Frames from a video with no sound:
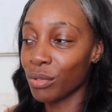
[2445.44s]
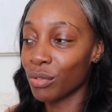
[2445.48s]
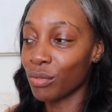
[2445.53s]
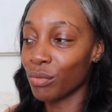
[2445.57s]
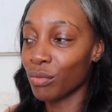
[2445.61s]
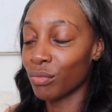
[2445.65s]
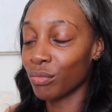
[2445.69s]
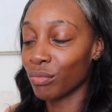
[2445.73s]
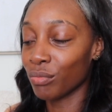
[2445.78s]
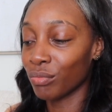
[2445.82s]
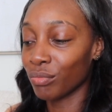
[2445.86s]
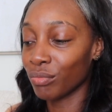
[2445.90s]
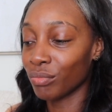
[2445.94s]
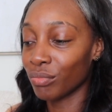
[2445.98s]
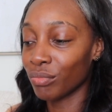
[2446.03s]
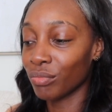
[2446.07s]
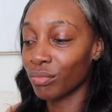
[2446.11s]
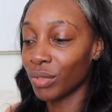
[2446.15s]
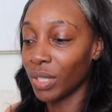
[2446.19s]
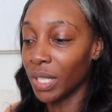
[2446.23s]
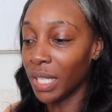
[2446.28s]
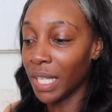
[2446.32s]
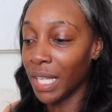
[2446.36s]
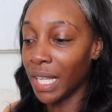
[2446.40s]
And
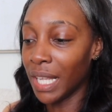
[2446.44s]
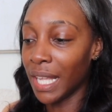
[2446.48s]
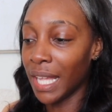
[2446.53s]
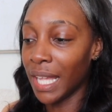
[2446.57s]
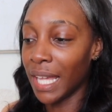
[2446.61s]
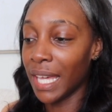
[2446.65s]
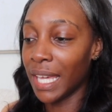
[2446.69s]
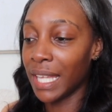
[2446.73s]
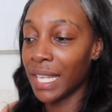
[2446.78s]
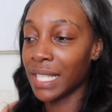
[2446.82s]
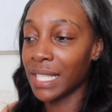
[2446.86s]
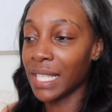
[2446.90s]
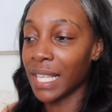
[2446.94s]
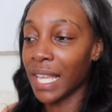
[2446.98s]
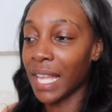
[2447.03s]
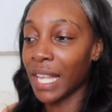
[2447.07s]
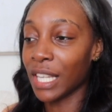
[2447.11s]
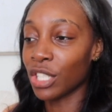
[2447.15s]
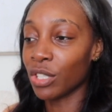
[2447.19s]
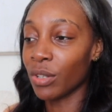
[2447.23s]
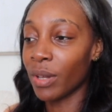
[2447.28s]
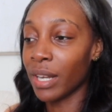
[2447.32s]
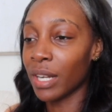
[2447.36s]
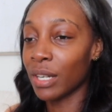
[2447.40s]
it's like, I
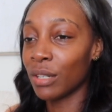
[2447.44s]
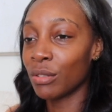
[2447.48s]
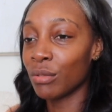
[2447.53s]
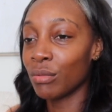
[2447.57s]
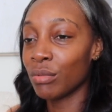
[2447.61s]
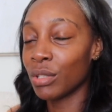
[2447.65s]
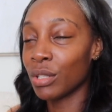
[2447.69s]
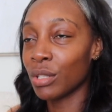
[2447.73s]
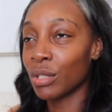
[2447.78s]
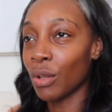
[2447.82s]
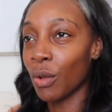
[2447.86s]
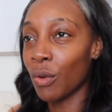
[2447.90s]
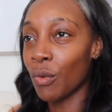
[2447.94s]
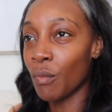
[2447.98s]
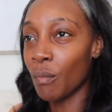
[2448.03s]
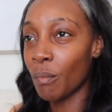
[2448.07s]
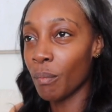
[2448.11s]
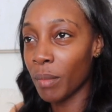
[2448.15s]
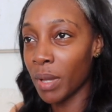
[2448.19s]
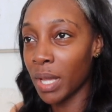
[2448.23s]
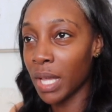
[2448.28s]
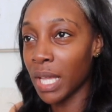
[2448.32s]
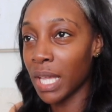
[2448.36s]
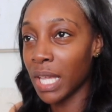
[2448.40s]
try to do so
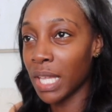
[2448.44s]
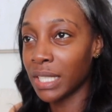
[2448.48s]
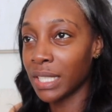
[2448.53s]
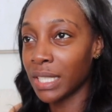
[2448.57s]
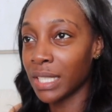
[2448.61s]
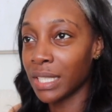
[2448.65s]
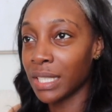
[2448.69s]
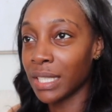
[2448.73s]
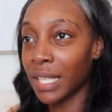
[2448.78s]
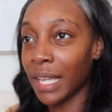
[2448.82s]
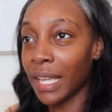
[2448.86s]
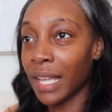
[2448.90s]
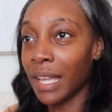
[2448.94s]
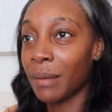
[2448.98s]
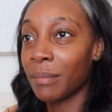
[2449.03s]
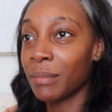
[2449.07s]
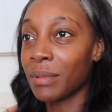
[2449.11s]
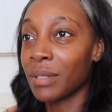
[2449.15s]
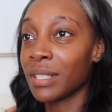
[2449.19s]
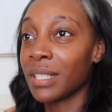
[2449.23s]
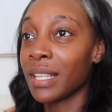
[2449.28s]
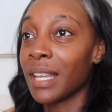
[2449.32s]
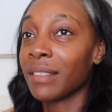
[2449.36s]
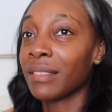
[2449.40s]
much. It's like, I
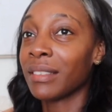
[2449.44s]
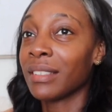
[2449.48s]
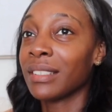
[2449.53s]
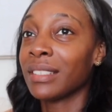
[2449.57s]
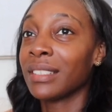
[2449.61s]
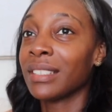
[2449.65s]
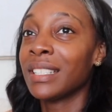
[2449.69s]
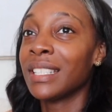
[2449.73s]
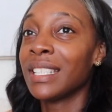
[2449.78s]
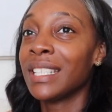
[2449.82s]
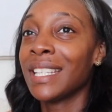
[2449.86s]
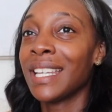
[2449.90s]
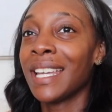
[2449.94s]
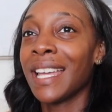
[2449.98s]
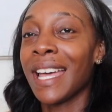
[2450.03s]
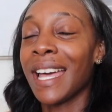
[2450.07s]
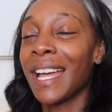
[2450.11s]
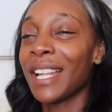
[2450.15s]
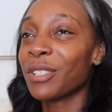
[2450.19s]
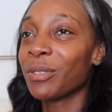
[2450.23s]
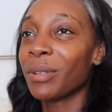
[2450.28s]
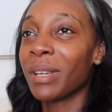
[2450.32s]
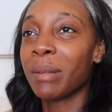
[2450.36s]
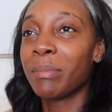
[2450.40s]

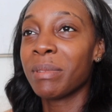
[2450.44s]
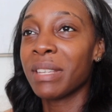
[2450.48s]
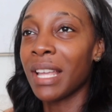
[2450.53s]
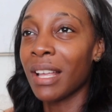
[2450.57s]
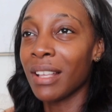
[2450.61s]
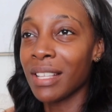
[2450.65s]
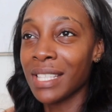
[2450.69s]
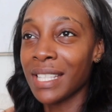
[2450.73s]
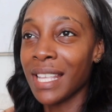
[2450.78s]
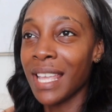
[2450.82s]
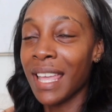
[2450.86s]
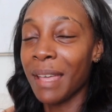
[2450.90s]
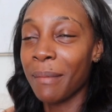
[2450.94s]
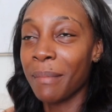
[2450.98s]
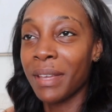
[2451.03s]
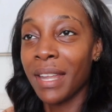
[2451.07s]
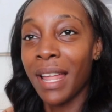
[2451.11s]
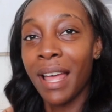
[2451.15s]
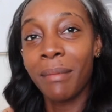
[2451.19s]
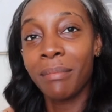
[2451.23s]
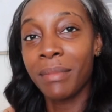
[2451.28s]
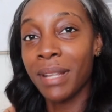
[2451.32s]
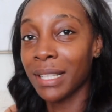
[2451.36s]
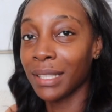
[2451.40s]
try to be outside, but
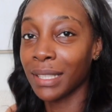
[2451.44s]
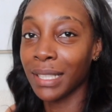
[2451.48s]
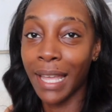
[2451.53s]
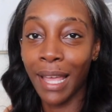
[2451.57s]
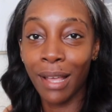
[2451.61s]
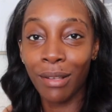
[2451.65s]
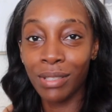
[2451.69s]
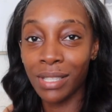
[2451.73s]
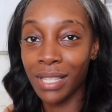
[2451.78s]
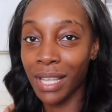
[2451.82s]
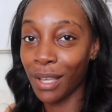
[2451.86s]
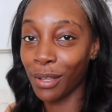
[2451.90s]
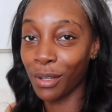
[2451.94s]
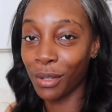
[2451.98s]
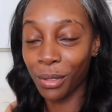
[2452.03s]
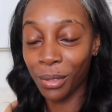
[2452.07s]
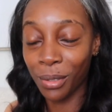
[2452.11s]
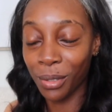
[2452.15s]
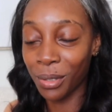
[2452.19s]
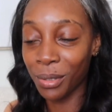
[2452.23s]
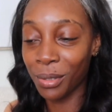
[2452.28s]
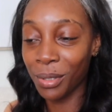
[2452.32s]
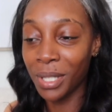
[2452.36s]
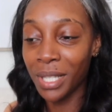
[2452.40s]
I'm not the outside
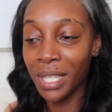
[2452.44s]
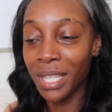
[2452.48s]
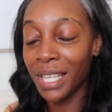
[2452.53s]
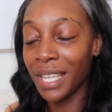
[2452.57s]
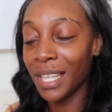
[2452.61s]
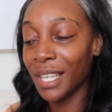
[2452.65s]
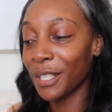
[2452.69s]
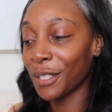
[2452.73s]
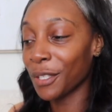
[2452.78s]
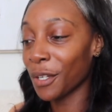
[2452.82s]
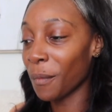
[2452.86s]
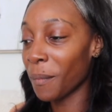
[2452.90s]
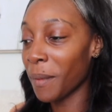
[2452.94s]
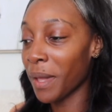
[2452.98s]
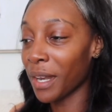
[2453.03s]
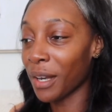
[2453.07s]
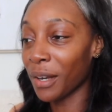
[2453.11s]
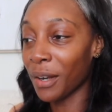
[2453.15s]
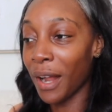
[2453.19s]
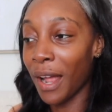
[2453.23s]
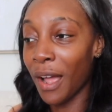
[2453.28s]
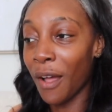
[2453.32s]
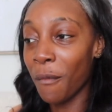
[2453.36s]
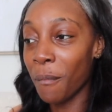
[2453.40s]
girl. No
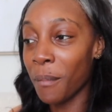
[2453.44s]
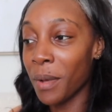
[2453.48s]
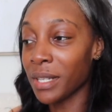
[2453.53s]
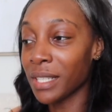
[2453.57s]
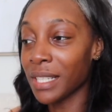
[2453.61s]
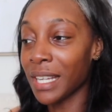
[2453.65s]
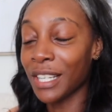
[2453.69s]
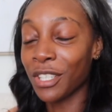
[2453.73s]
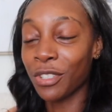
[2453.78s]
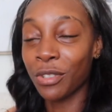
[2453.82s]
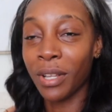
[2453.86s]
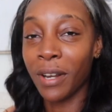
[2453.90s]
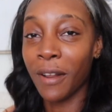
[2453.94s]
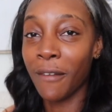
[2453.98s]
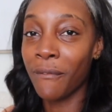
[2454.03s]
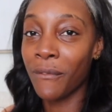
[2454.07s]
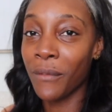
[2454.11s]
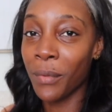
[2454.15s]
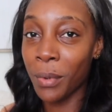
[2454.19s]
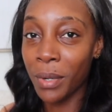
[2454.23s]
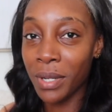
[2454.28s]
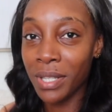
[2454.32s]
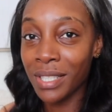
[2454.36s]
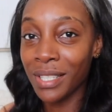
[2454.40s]
matter how much I try to
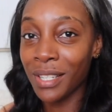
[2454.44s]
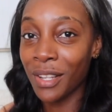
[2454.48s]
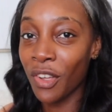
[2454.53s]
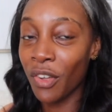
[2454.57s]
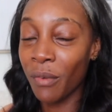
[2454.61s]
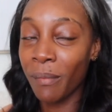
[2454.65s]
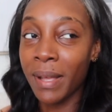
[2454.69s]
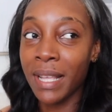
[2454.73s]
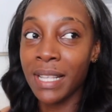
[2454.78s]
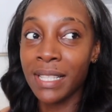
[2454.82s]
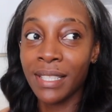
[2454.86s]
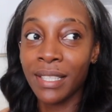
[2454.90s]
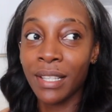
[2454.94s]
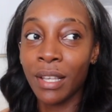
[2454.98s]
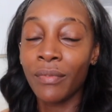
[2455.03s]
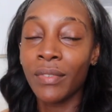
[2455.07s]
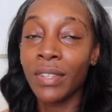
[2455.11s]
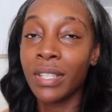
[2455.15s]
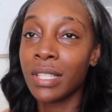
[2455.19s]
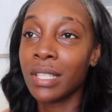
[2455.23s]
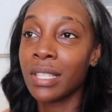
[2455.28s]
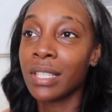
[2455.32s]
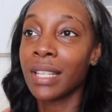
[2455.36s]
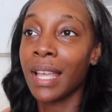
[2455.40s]
force it on myself,
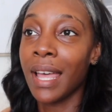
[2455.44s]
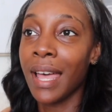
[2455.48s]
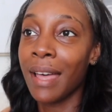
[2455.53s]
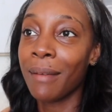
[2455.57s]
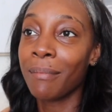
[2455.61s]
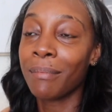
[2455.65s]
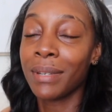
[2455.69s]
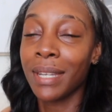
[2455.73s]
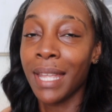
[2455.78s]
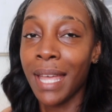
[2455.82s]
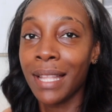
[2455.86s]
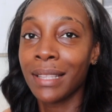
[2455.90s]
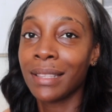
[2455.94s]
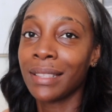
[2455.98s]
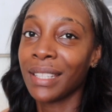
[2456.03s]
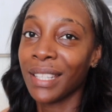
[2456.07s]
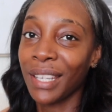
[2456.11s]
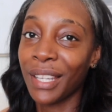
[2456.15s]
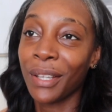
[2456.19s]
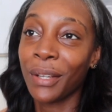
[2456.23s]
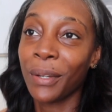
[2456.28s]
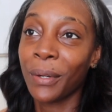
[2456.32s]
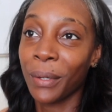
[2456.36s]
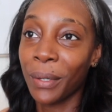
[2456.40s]
it's just, I'm not
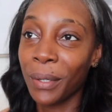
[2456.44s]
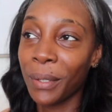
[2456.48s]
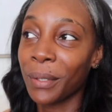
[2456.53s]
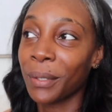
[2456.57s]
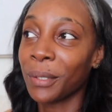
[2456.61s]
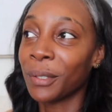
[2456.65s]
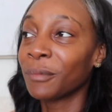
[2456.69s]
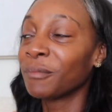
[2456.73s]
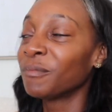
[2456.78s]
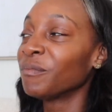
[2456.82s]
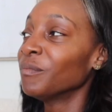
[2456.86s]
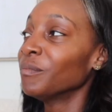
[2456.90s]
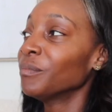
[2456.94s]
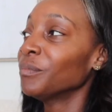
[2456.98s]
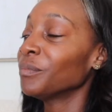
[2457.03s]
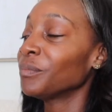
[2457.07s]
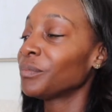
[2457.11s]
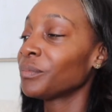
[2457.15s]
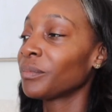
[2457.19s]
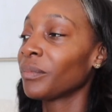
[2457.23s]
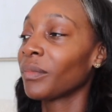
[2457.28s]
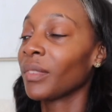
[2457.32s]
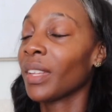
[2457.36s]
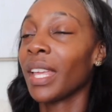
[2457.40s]
that girl.
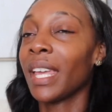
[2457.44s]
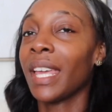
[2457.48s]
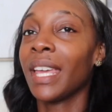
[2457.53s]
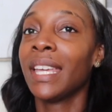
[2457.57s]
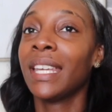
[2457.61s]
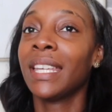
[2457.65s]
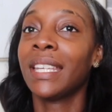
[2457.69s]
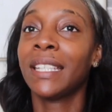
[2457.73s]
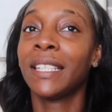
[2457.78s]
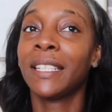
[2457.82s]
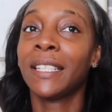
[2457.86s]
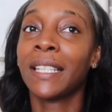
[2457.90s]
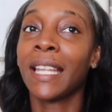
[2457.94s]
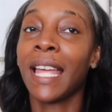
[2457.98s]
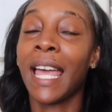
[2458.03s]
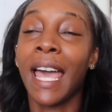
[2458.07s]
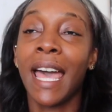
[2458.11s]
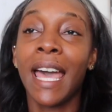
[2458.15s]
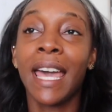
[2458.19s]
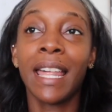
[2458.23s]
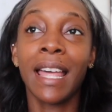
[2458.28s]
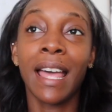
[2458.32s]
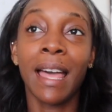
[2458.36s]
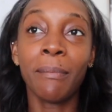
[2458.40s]
And
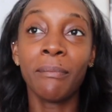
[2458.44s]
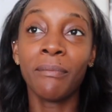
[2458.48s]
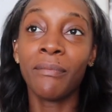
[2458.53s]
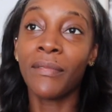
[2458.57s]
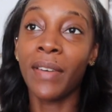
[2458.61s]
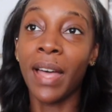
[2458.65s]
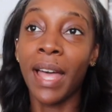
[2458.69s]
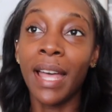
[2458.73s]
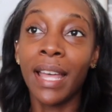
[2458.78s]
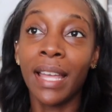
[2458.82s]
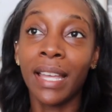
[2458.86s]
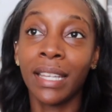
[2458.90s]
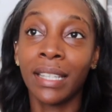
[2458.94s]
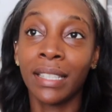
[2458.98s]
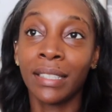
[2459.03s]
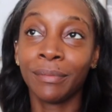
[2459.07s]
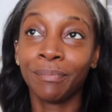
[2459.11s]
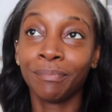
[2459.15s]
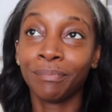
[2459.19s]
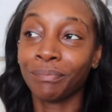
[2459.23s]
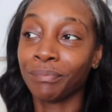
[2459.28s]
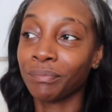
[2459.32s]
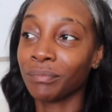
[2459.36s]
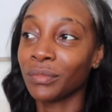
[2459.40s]
I'm
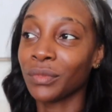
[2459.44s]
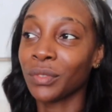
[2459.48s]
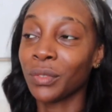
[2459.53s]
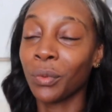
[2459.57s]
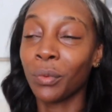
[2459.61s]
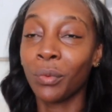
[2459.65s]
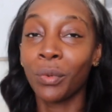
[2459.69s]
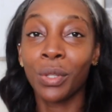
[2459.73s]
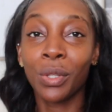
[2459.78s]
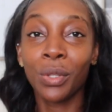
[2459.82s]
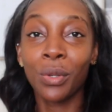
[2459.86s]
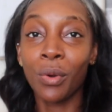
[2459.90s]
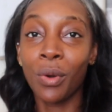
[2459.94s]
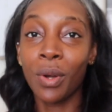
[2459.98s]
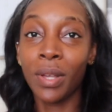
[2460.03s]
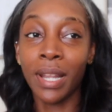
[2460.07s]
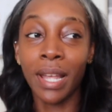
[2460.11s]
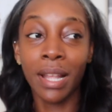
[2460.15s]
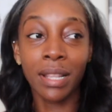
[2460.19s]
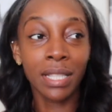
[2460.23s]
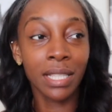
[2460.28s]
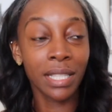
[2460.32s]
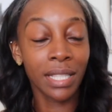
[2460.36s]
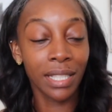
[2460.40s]
fine with going
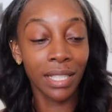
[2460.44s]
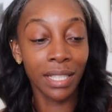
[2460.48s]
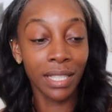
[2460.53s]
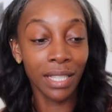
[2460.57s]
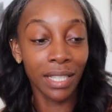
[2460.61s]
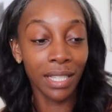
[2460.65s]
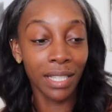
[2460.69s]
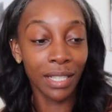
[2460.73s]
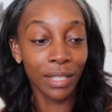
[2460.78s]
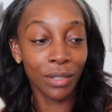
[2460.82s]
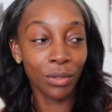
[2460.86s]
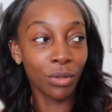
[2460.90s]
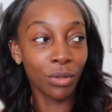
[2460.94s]
out to eat and